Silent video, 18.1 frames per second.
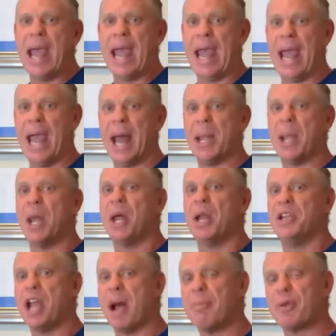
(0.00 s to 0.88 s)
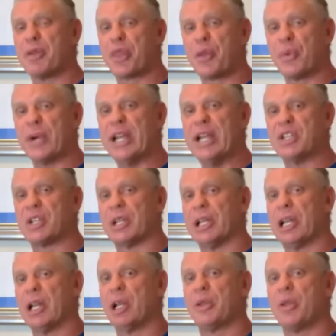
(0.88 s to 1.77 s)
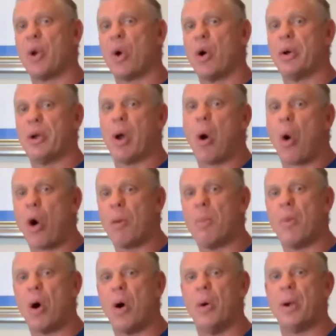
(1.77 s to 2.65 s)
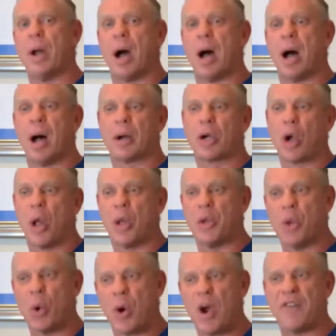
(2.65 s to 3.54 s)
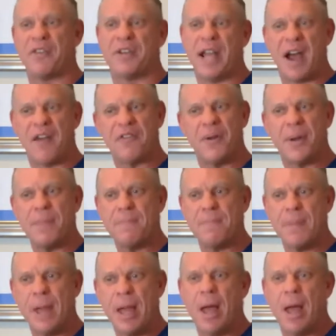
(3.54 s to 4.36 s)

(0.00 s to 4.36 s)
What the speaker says: And number three is a little known hormone called norepinephrine.